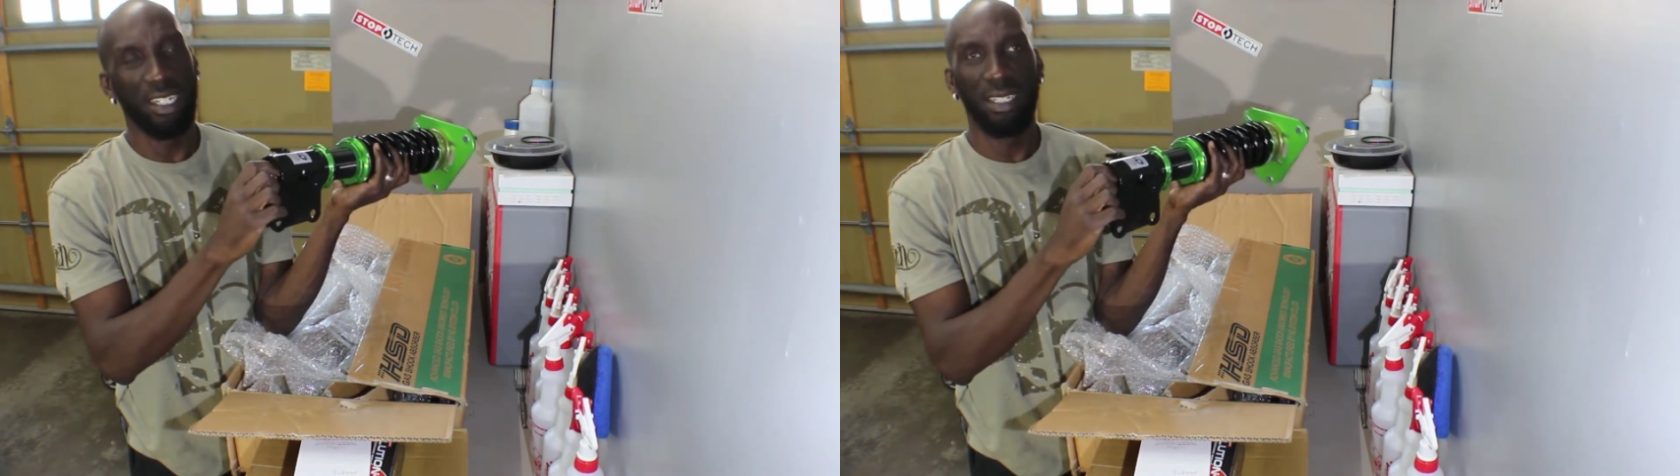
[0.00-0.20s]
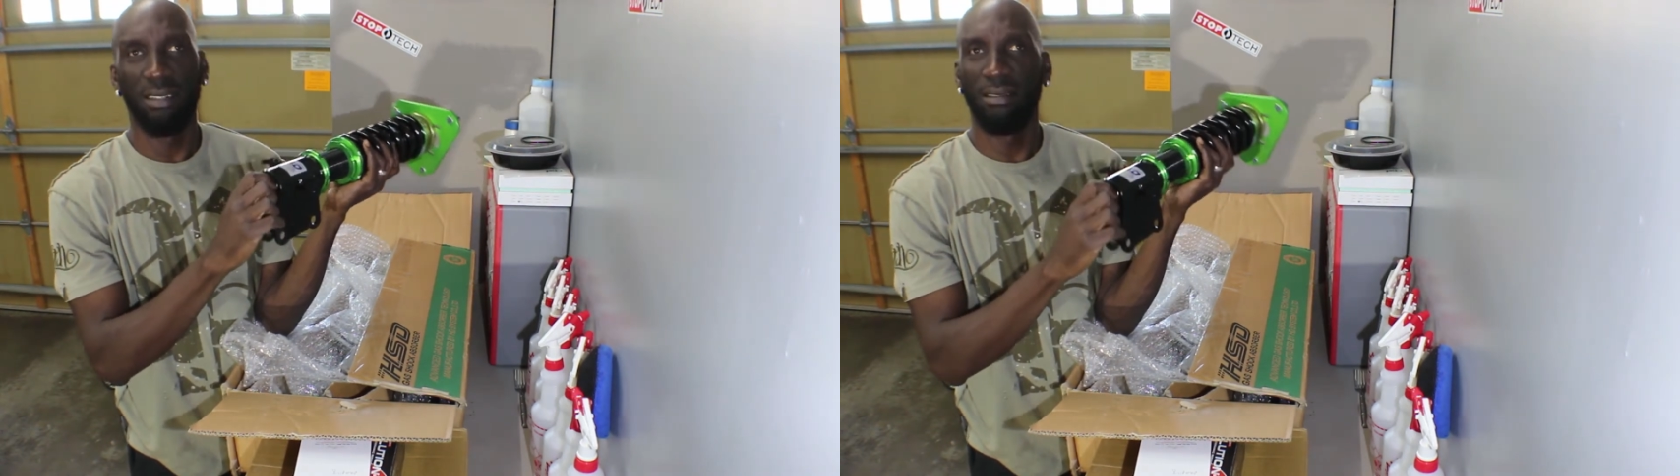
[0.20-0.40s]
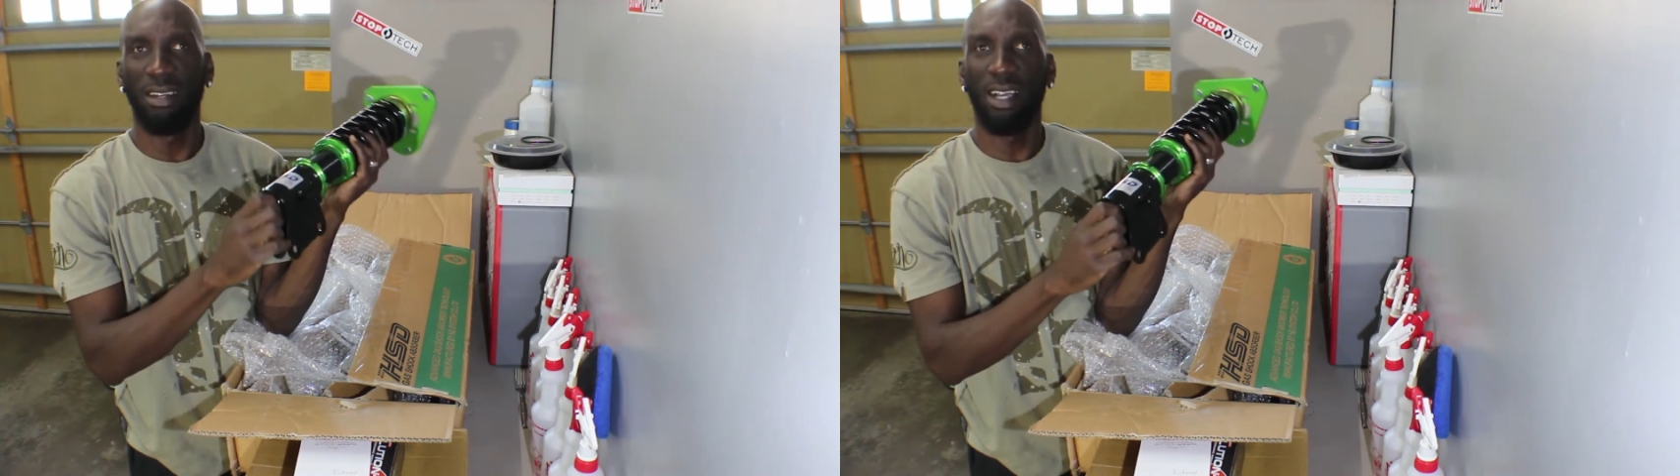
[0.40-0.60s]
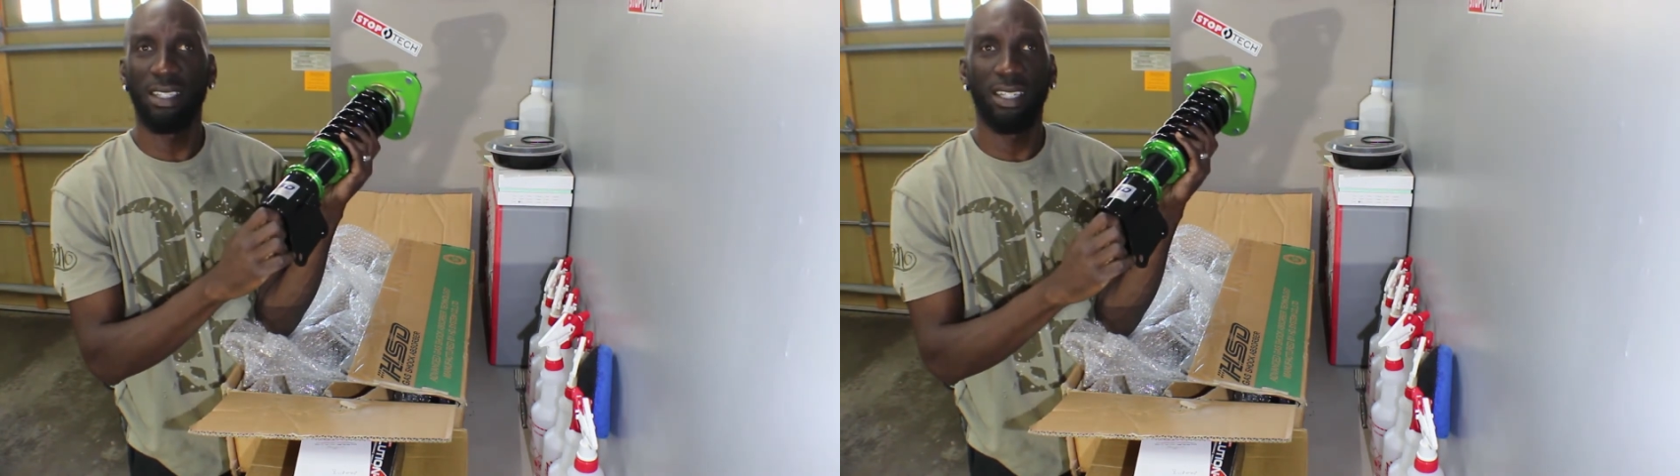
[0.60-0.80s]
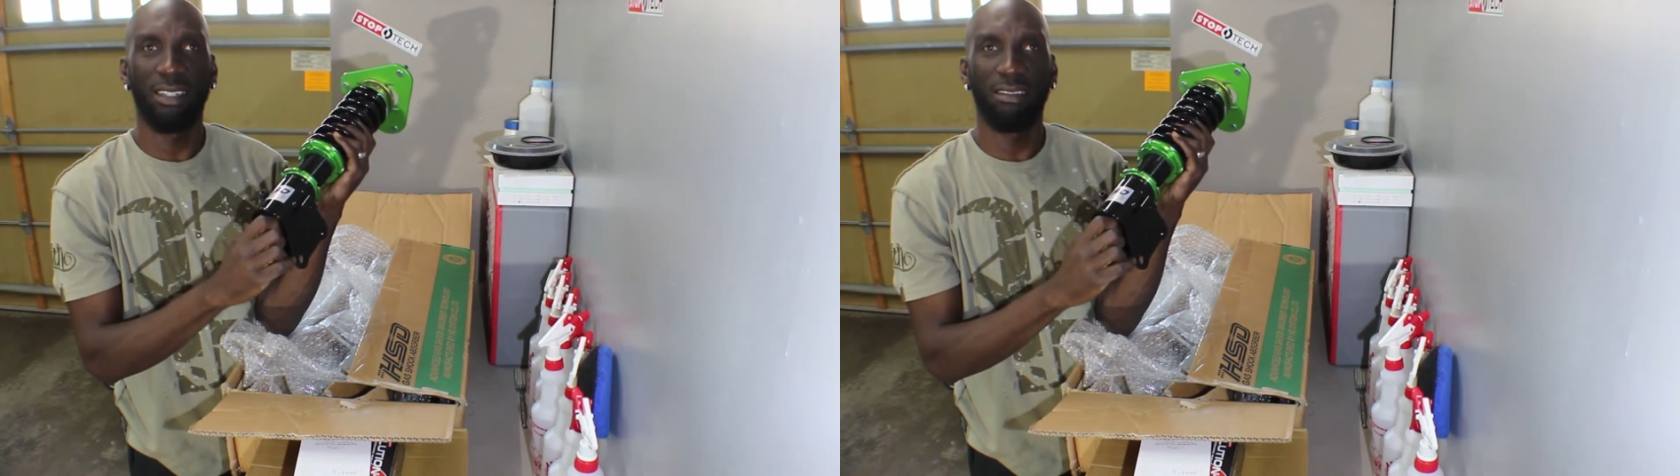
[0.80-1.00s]
and all
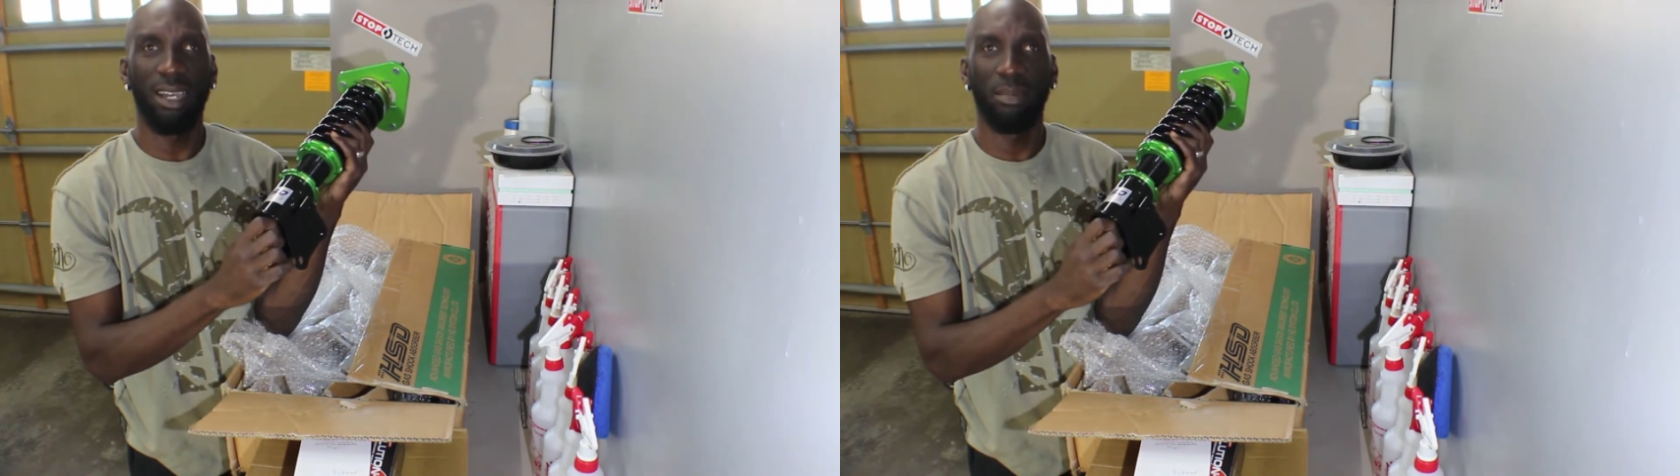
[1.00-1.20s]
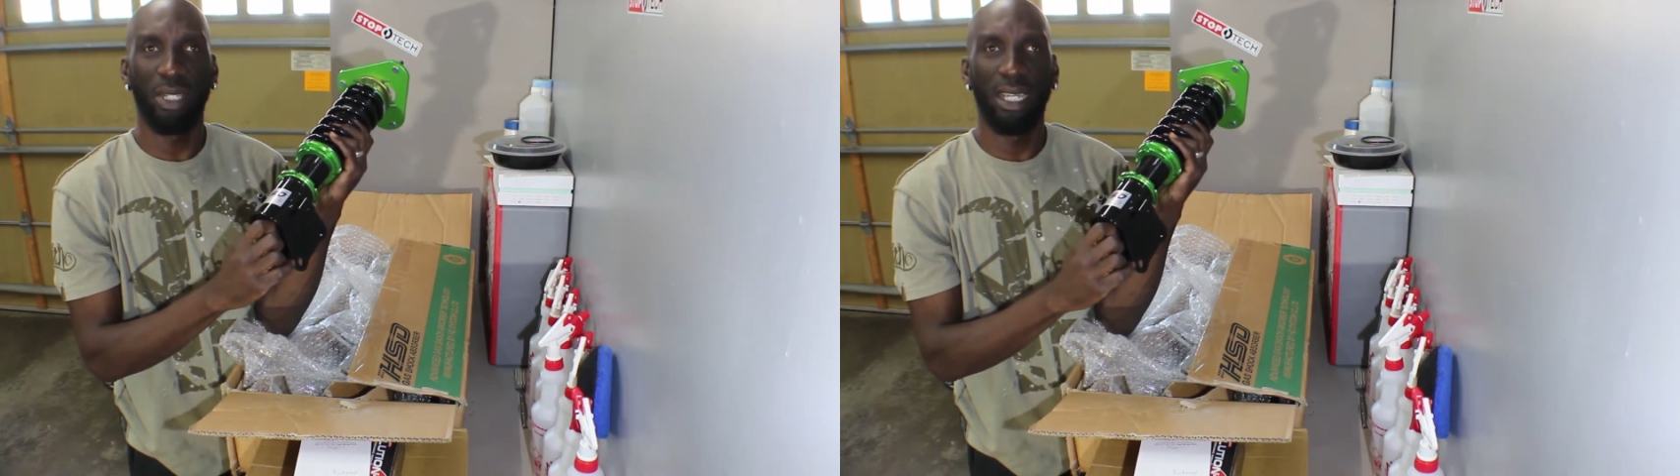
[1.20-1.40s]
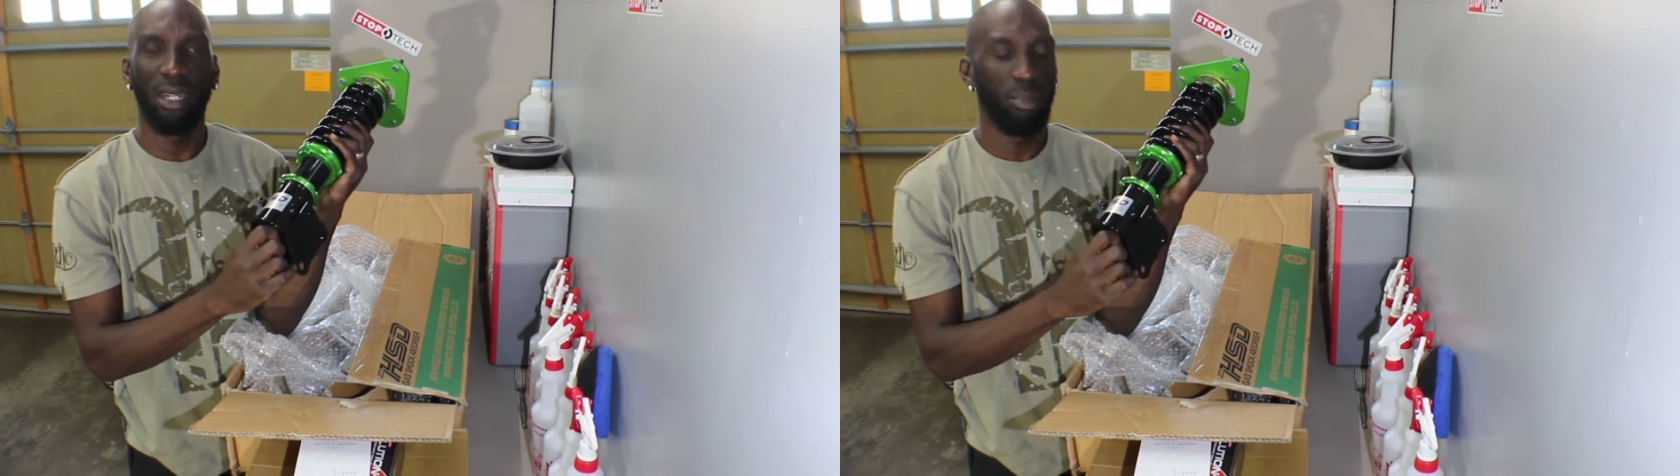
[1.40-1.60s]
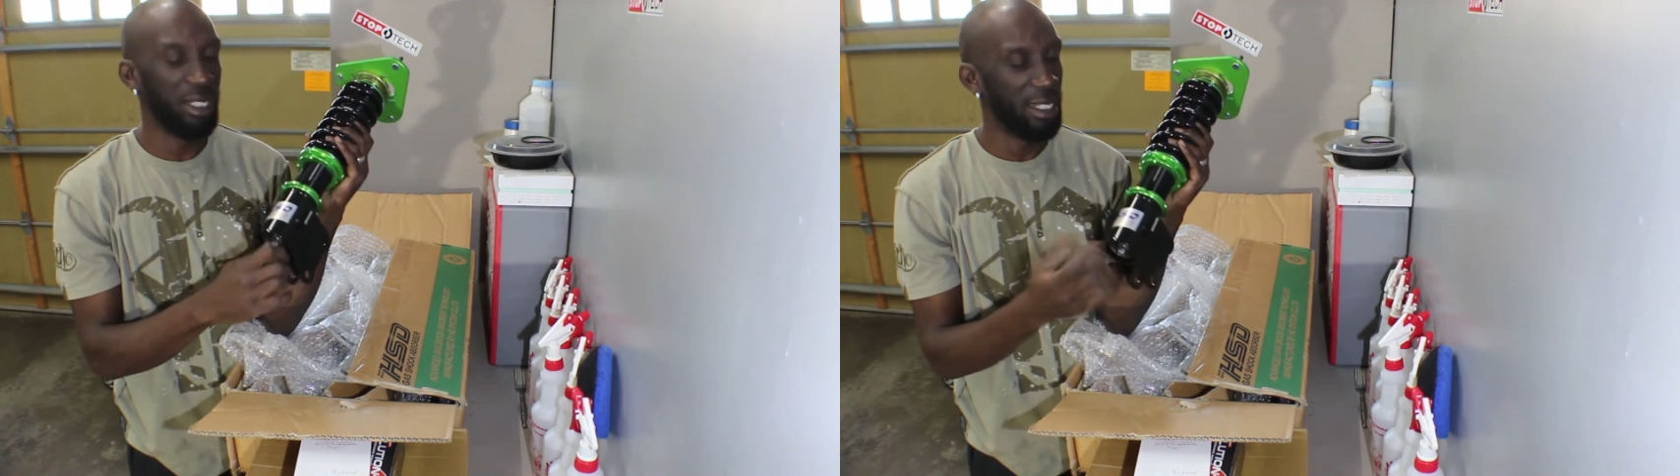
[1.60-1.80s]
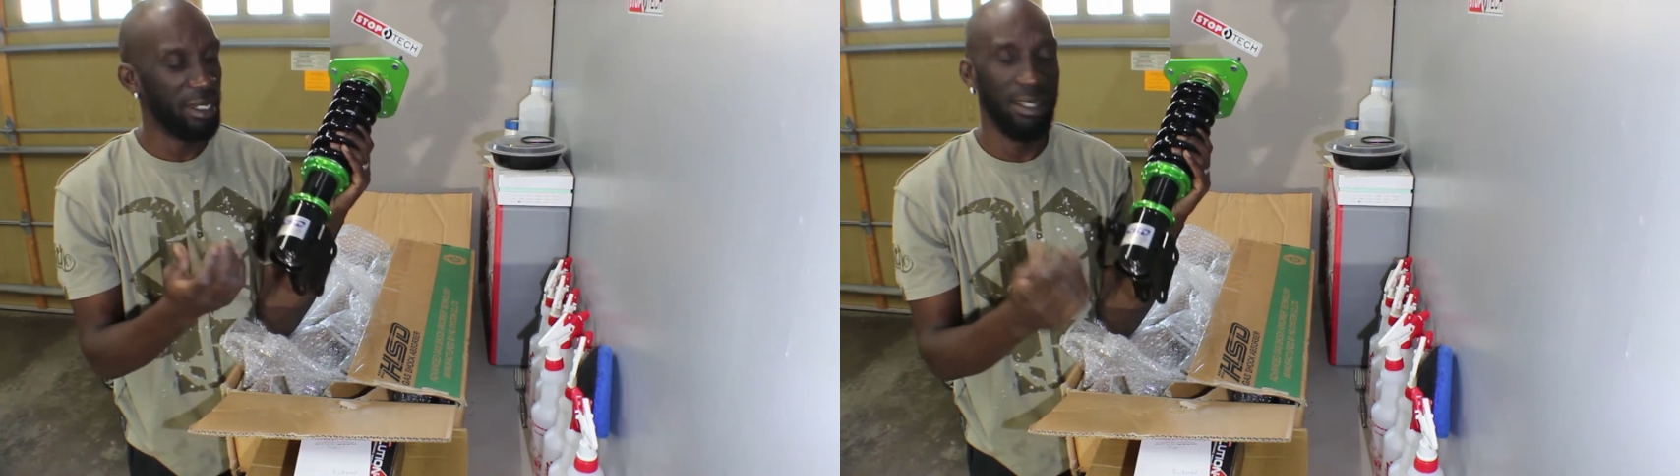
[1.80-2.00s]
sort of crap to get up in
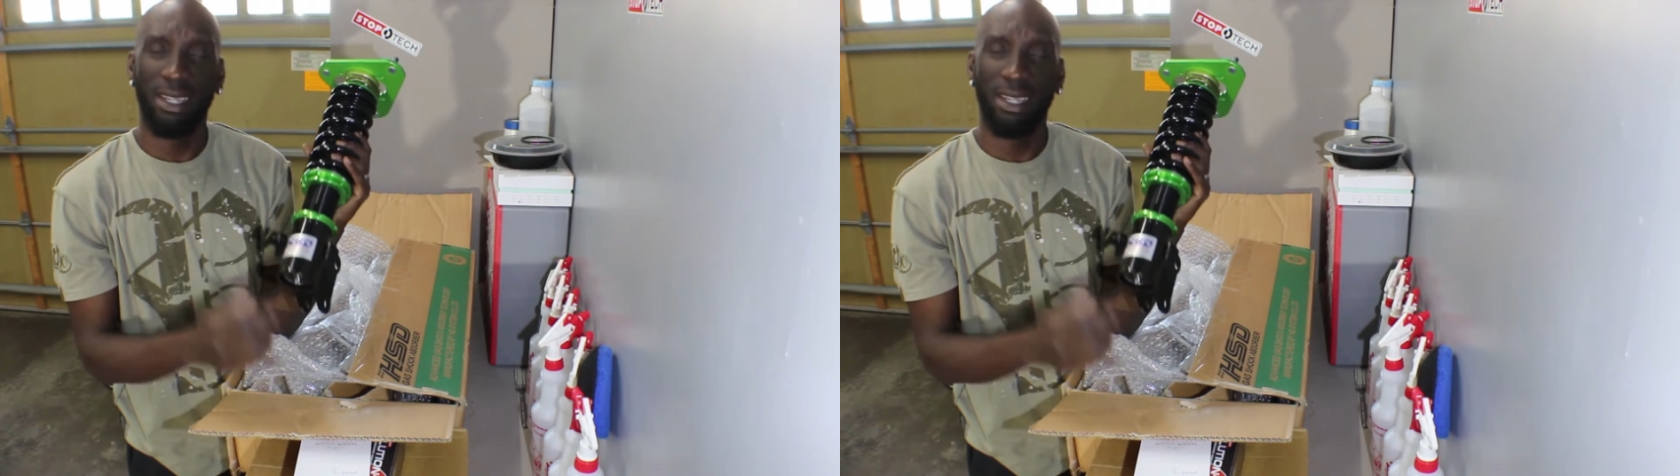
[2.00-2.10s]
there.